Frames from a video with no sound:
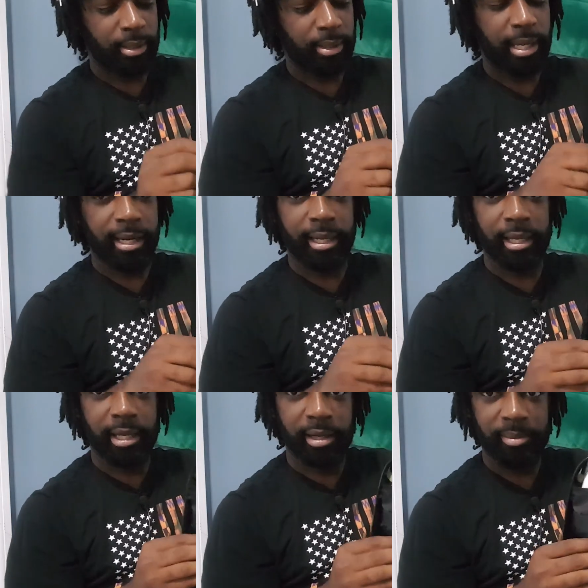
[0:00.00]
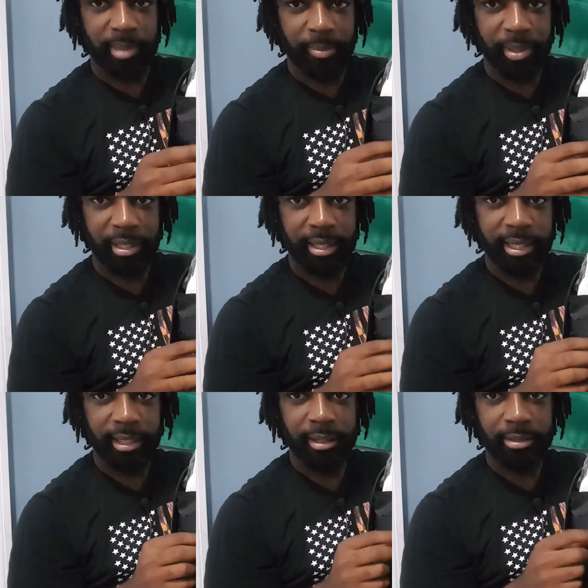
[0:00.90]
got uh, my pen
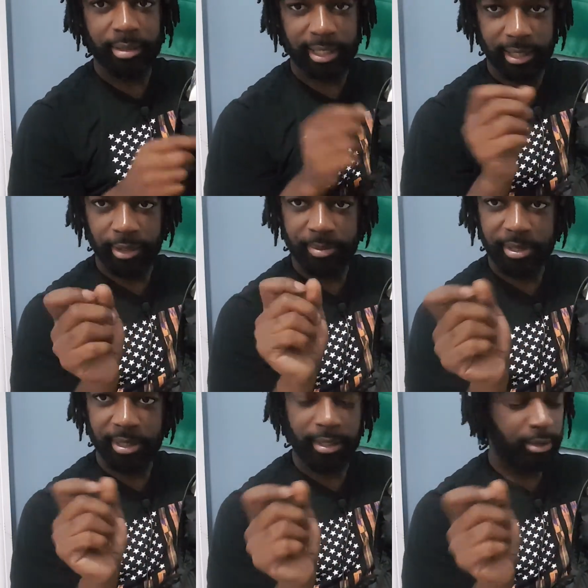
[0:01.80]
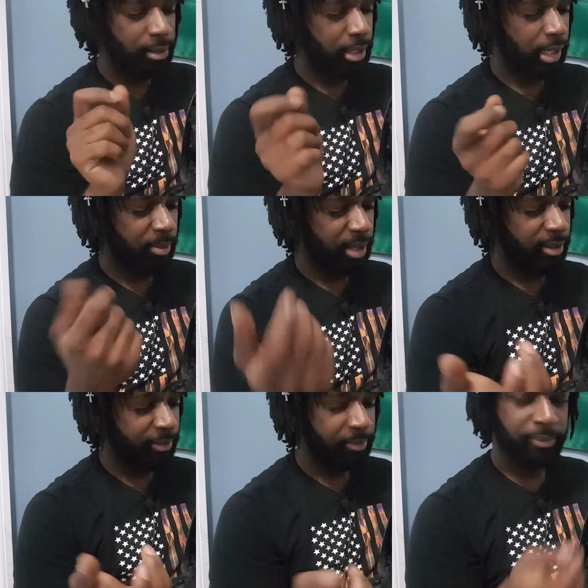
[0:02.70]
light so I can help see uh,
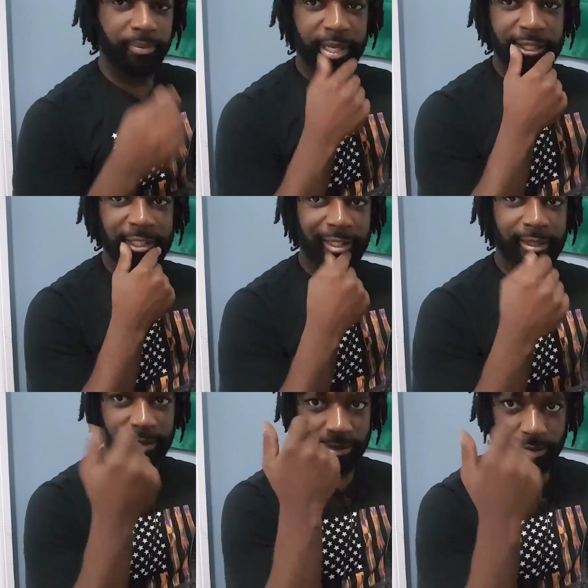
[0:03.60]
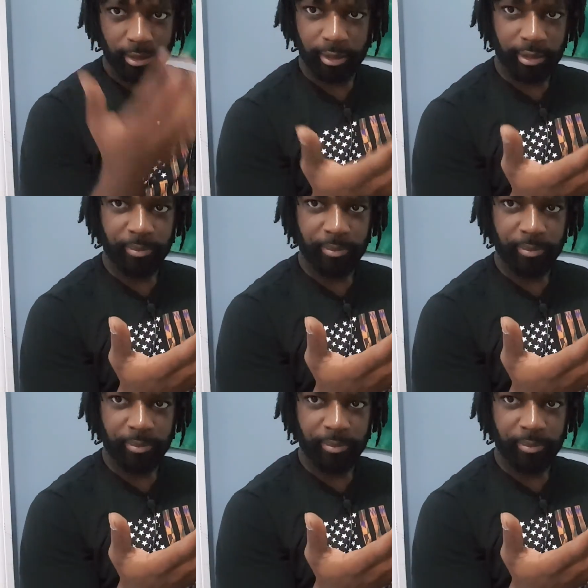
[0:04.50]
my patient, look at their